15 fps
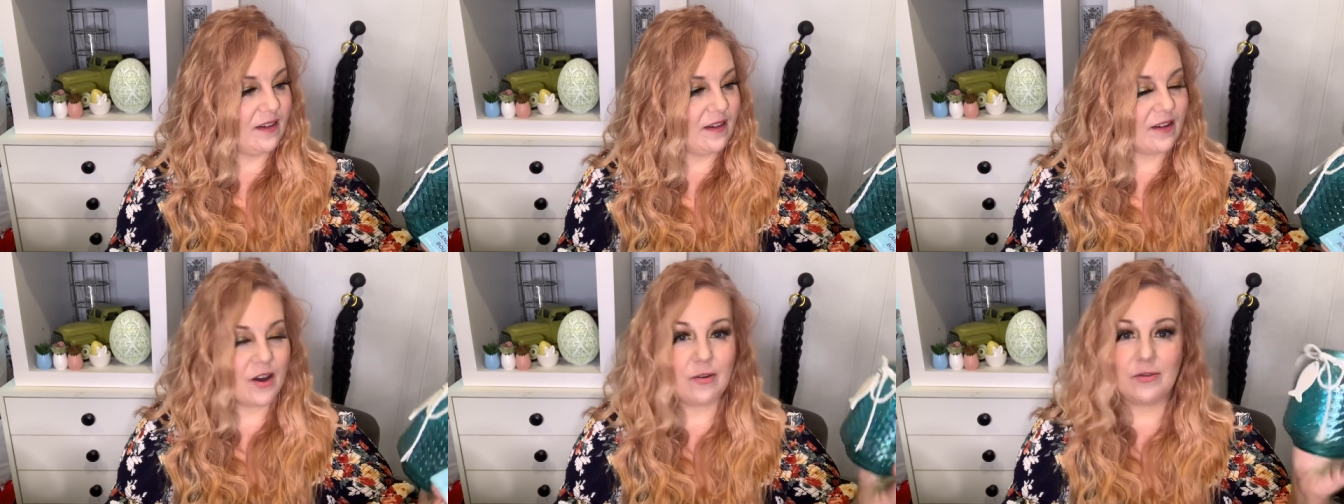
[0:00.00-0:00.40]

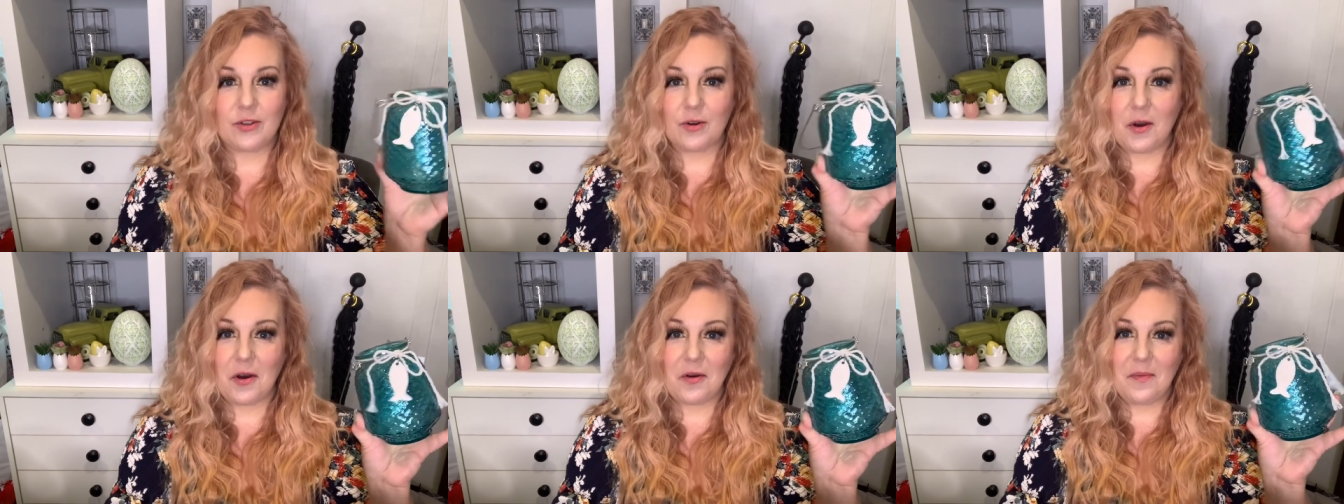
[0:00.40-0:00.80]

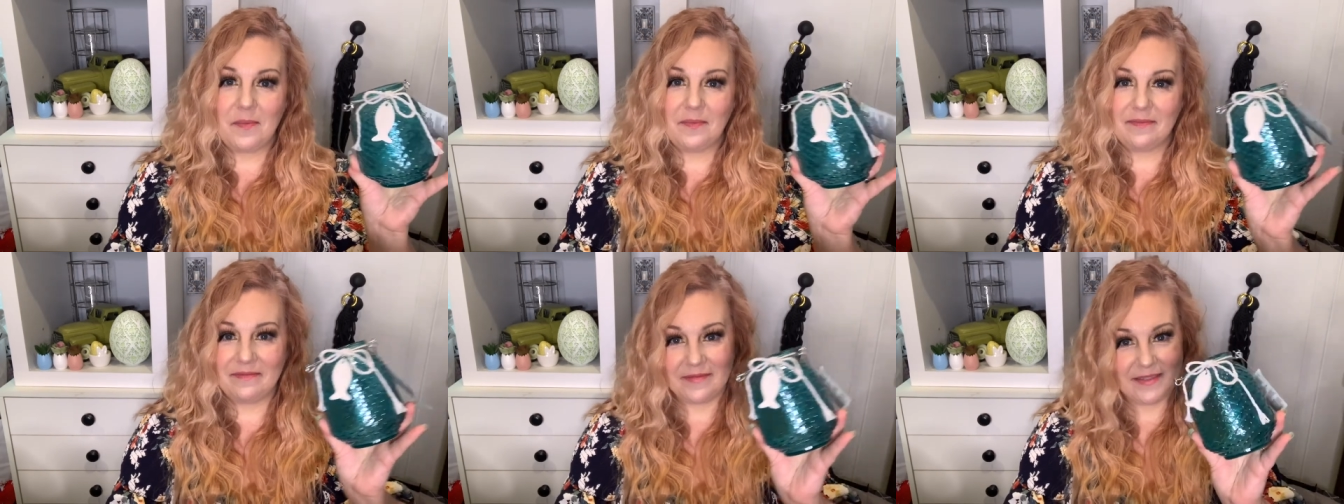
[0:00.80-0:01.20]
coastal home,
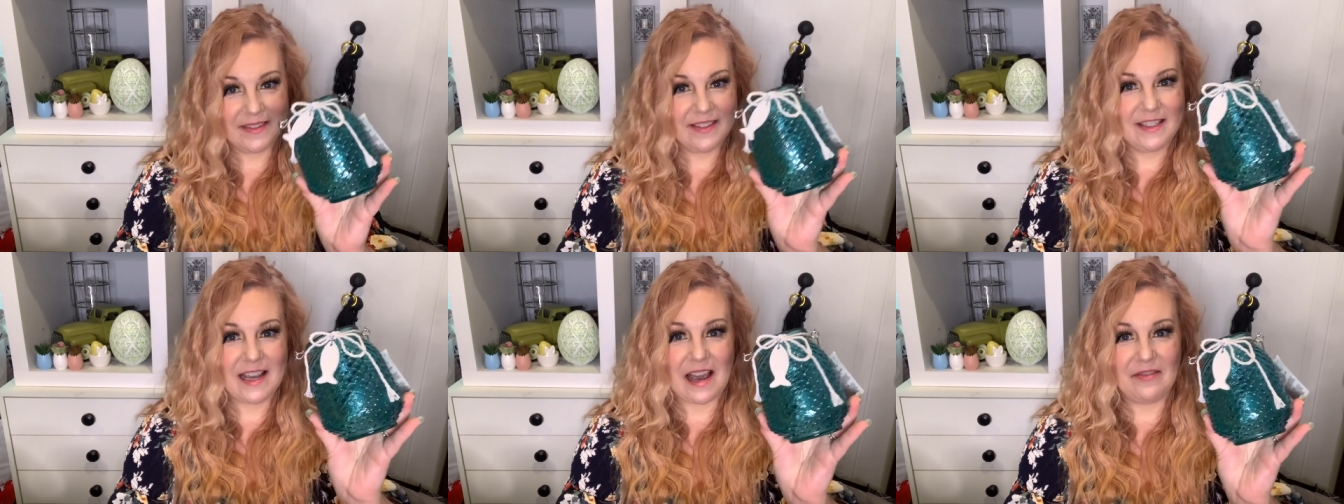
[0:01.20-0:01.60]

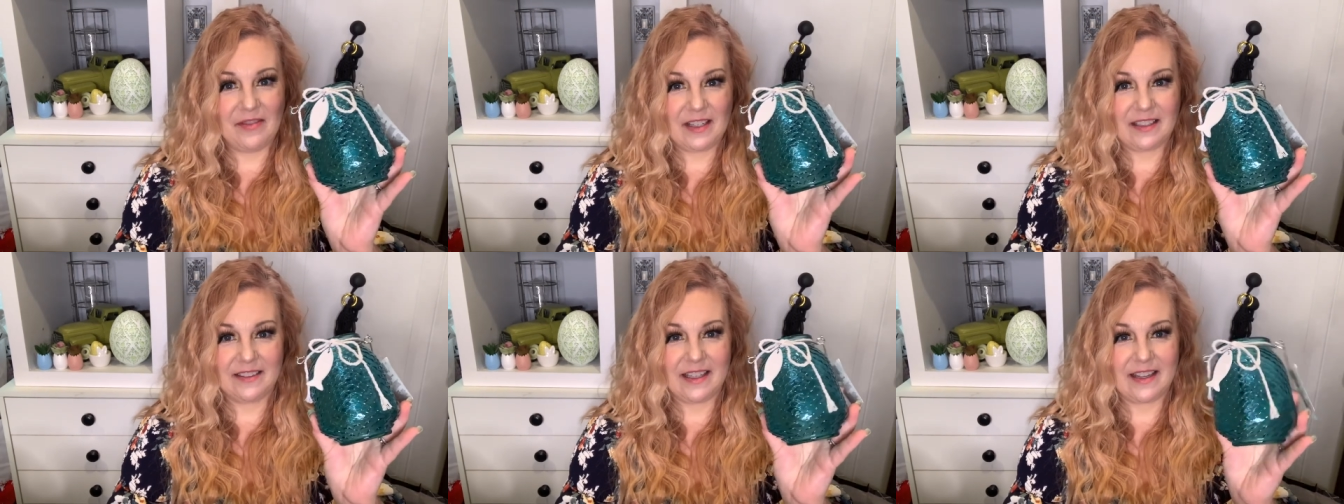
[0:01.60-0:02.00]

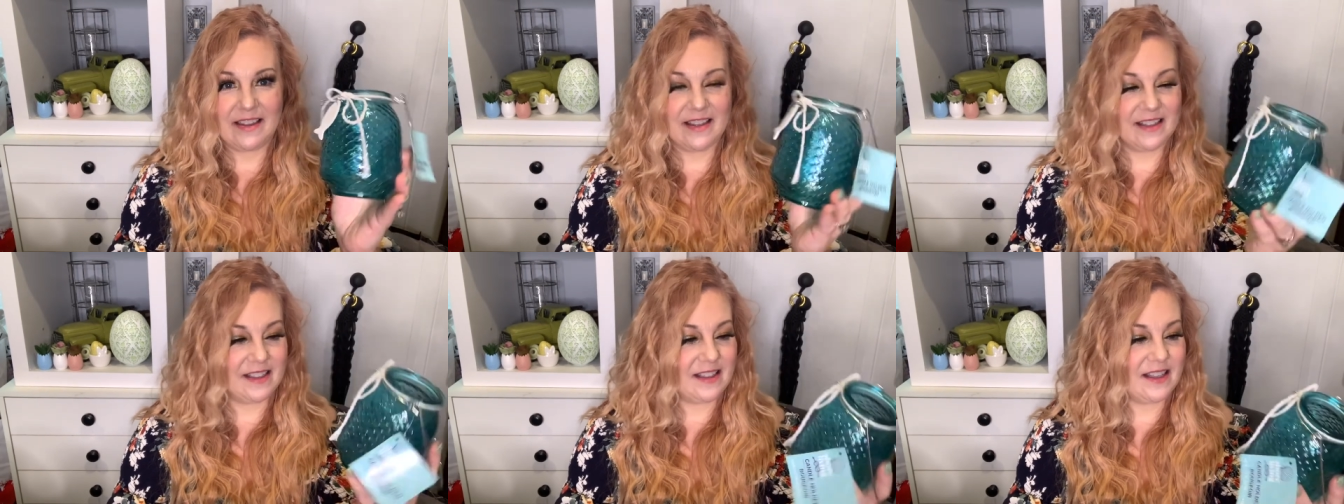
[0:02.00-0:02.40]
definitely,
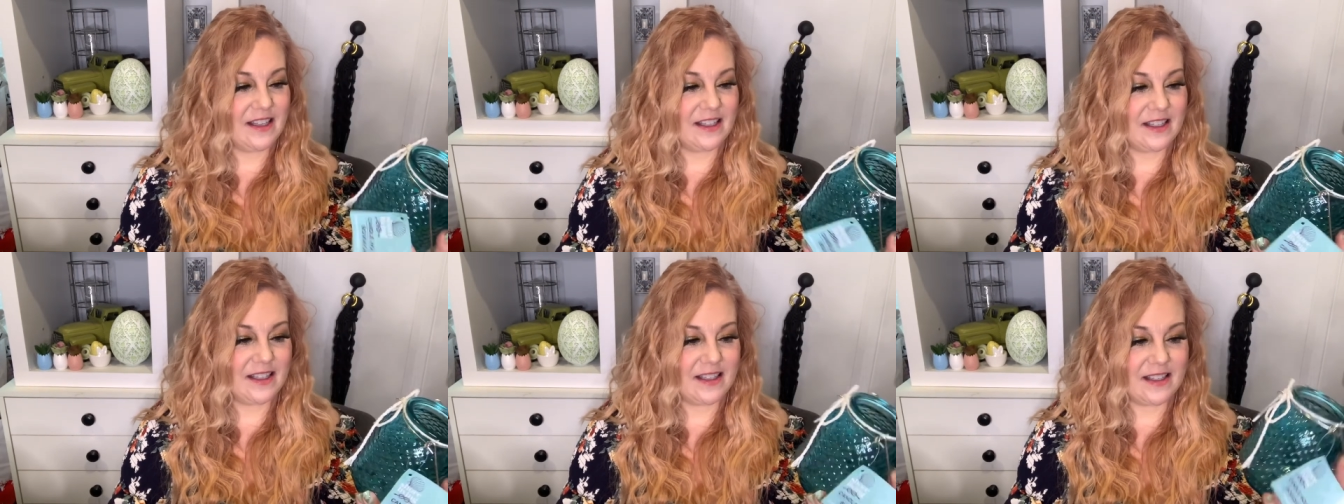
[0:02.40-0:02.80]
this
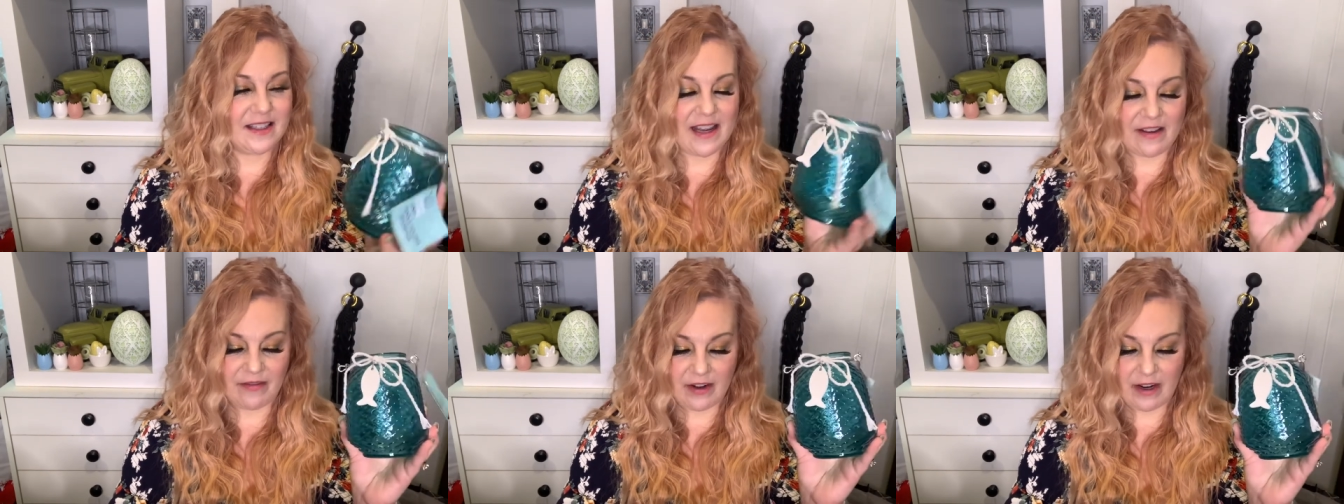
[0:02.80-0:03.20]
is
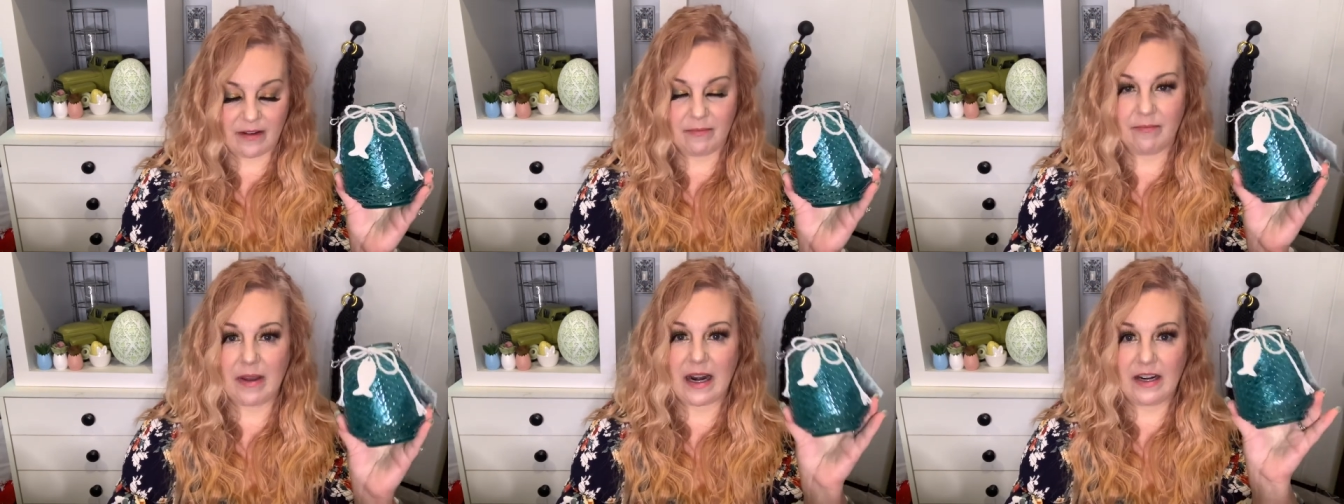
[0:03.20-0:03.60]
definite,
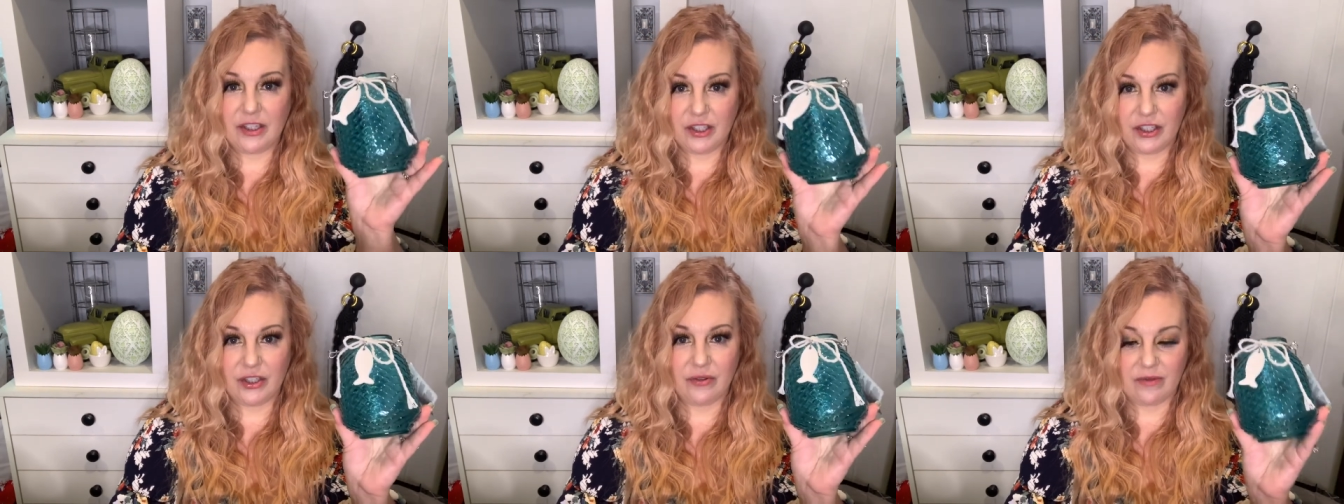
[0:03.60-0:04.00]
but I
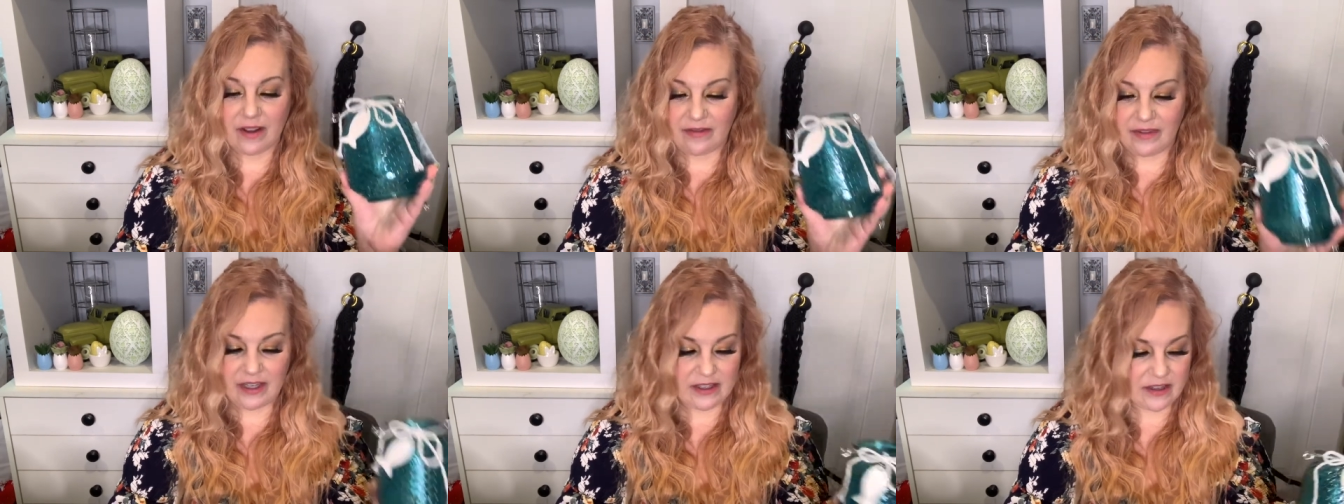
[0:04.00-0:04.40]
do
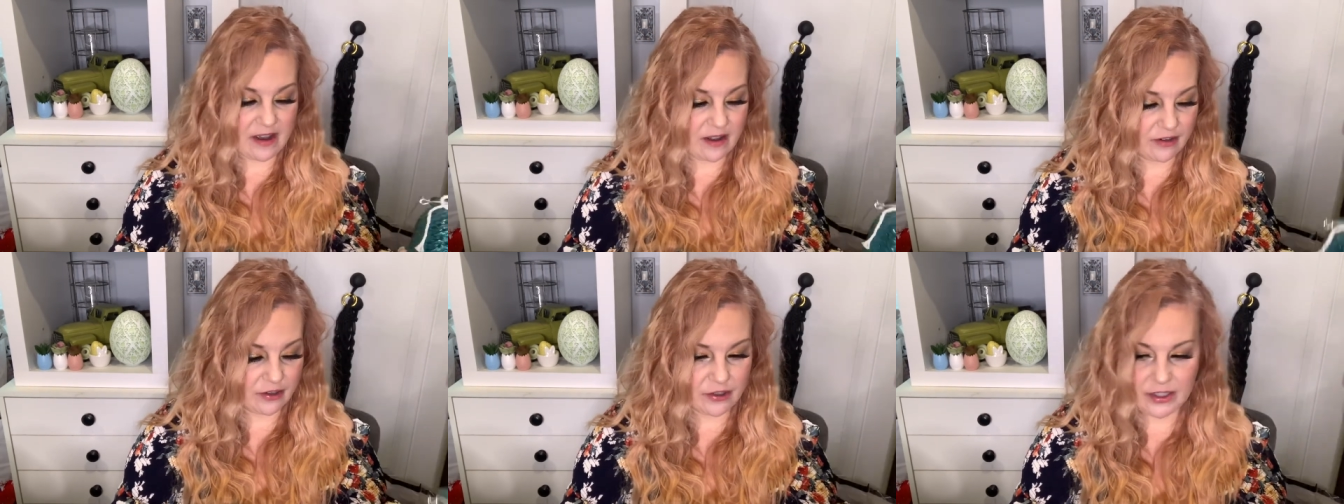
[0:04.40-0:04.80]
love these
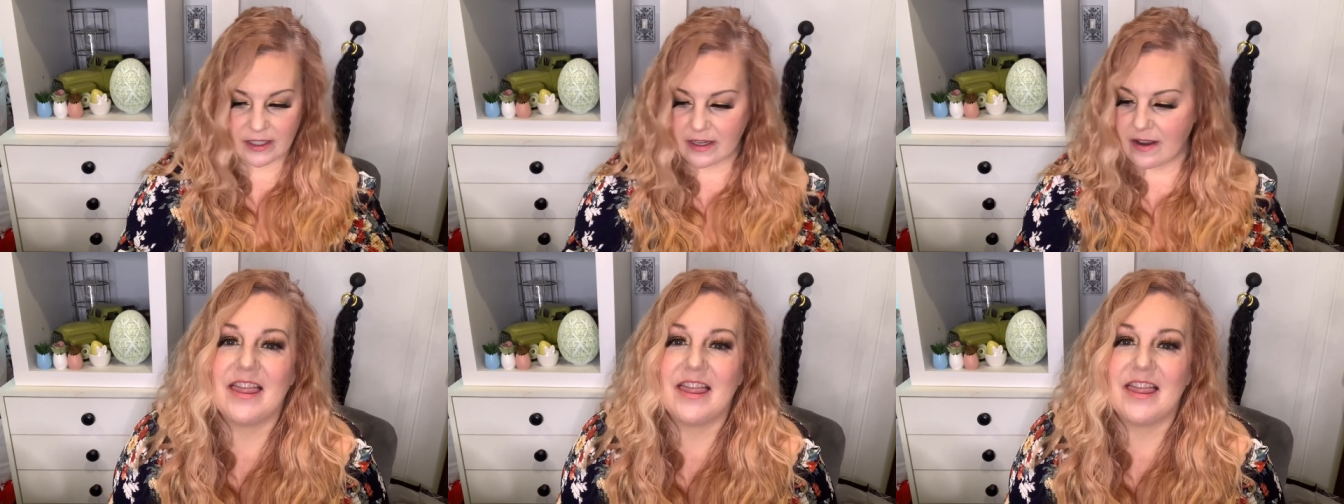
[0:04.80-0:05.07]
colors.